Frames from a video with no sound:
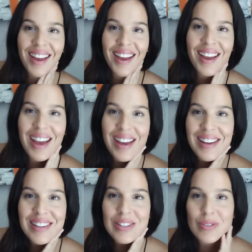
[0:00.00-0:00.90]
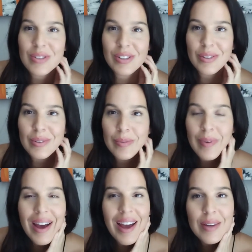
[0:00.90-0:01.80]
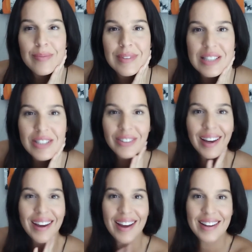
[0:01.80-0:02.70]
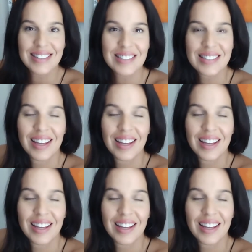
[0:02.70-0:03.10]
Hey YouTube, I missed you guys.